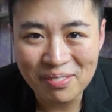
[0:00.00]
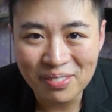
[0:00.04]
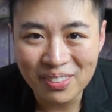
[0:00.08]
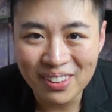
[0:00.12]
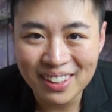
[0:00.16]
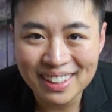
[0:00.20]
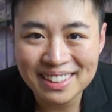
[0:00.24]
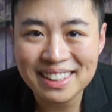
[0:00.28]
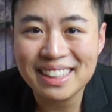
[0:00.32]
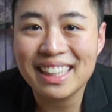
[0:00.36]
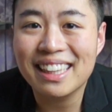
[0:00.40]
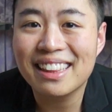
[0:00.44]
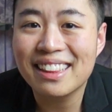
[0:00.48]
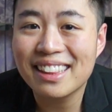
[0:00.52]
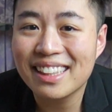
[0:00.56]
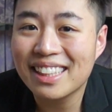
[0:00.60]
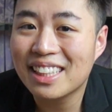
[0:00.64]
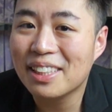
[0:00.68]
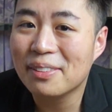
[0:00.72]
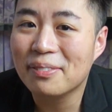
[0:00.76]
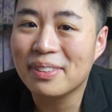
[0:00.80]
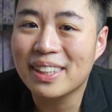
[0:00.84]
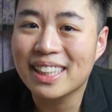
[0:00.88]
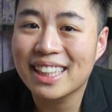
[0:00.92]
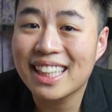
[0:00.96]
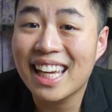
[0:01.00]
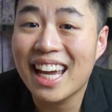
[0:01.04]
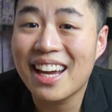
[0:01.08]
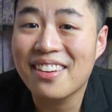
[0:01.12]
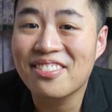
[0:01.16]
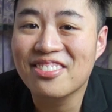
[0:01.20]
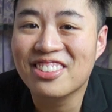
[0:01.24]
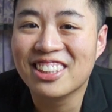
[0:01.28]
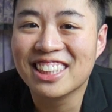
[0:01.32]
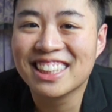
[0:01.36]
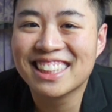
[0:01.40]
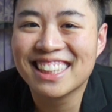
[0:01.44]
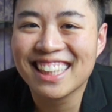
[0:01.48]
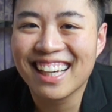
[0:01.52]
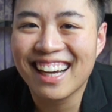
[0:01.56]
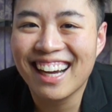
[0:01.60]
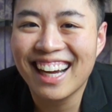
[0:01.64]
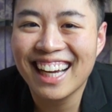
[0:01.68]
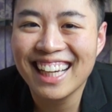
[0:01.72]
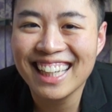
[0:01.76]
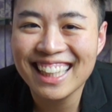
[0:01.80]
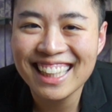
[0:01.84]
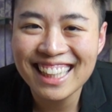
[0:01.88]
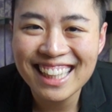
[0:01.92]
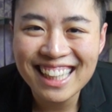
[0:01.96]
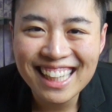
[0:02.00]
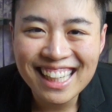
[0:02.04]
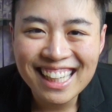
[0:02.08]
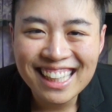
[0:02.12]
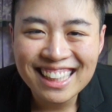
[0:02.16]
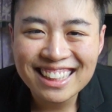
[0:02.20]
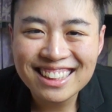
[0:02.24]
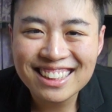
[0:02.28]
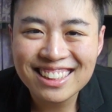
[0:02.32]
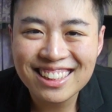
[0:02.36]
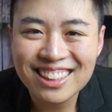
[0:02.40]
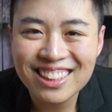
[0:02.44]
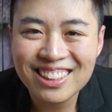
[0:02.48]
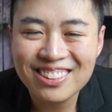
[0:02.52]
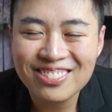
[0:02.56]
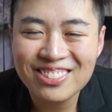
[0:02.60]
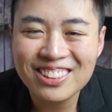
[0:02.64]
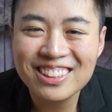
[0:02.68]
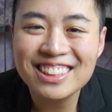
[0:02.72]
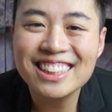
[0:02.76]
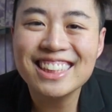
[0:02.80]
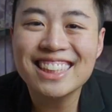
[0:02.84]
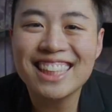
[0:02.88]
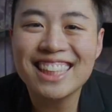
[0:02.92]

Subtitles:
boy is a little bit camera shy, so we'll